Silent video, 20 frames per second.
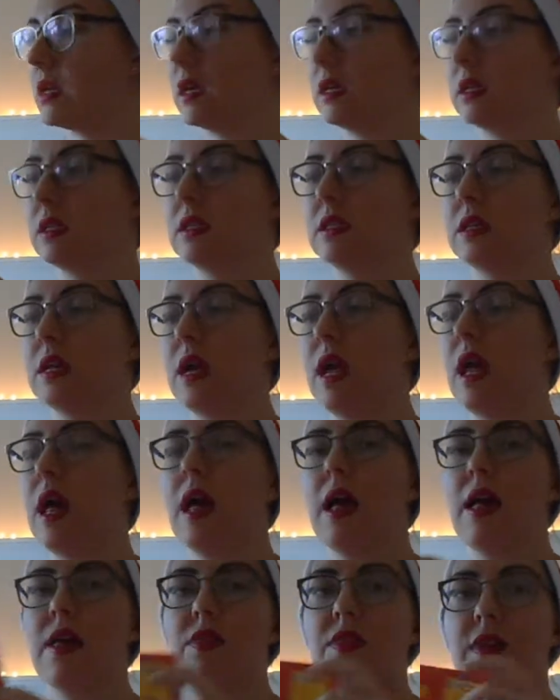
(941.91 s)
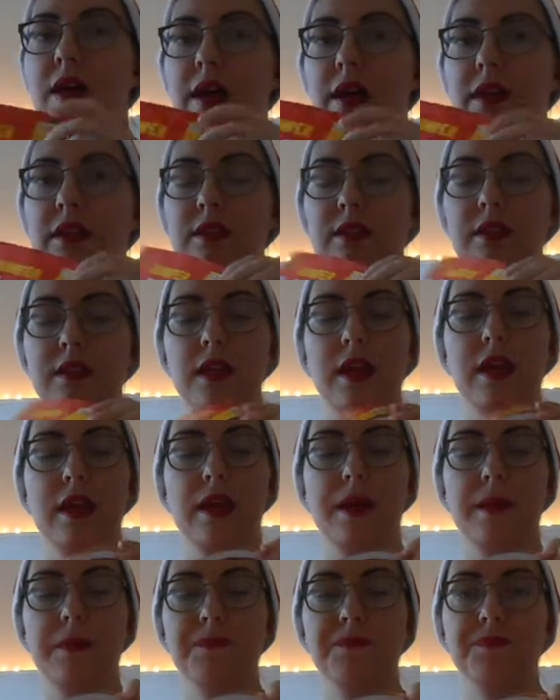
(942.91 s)
nice that
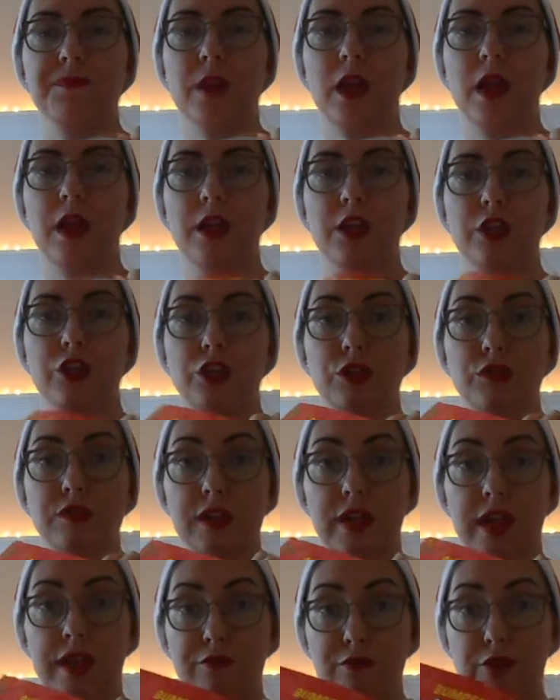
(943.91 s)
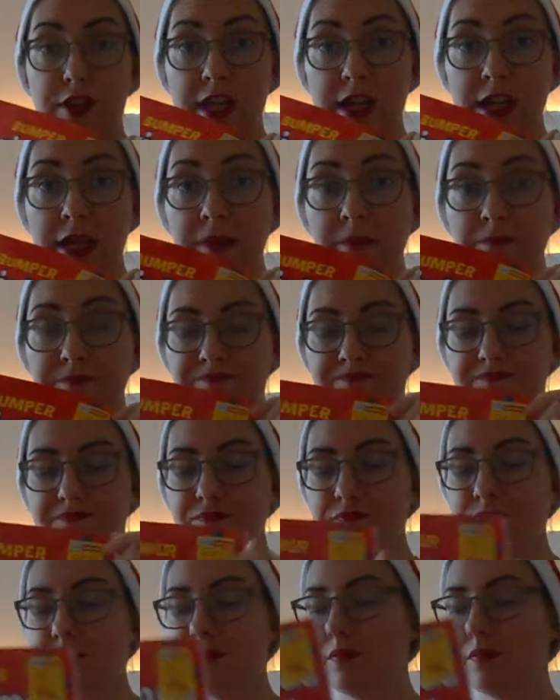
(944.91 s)
I can use it every year
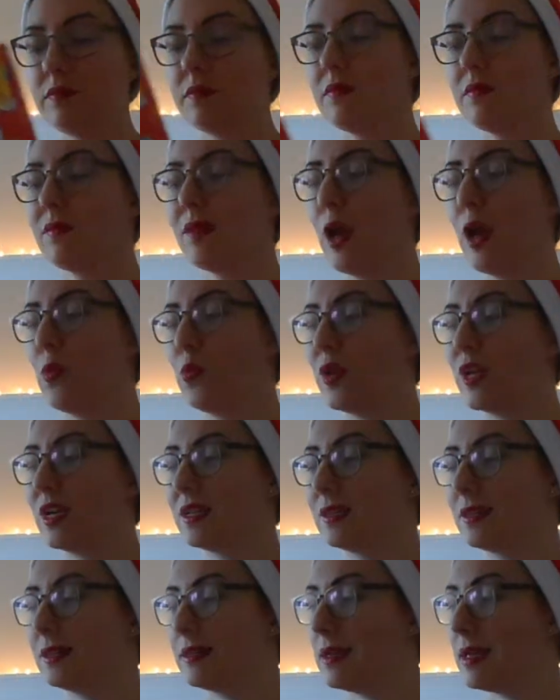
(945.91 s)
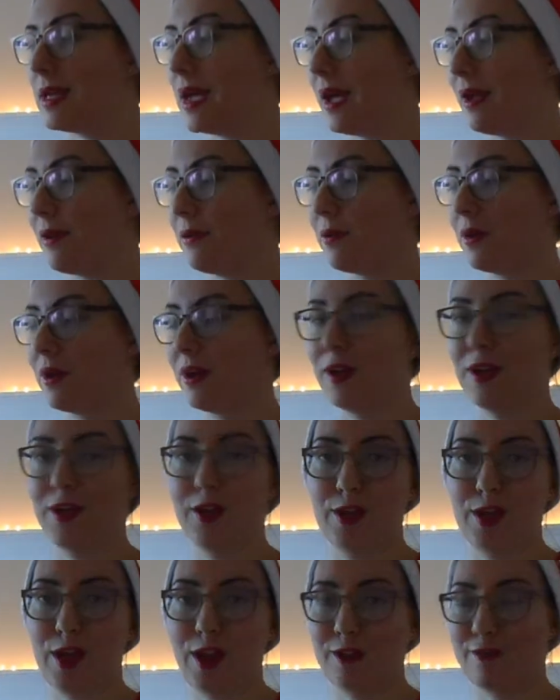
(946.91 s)
and we can see how her
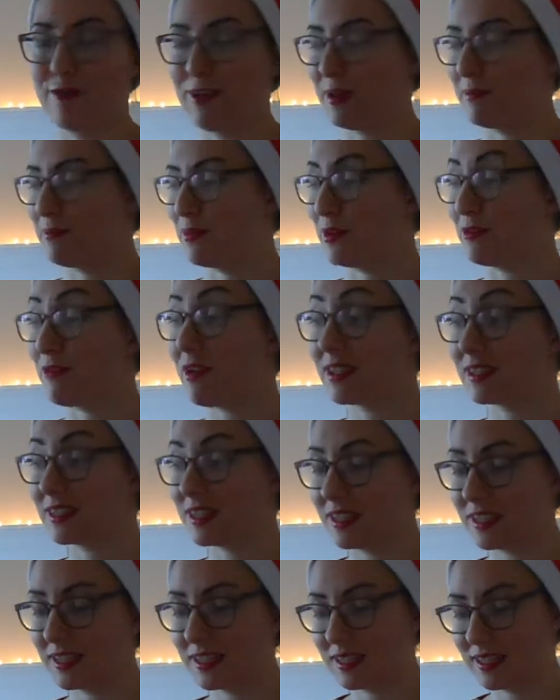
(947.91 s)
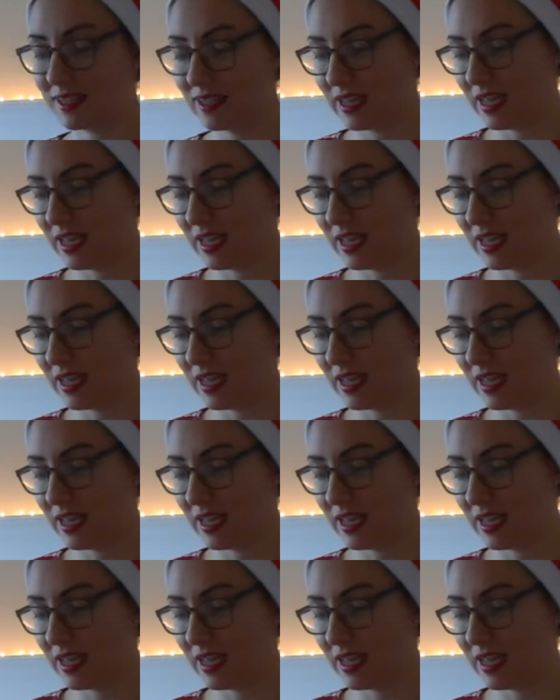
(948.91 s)
colouring progresses.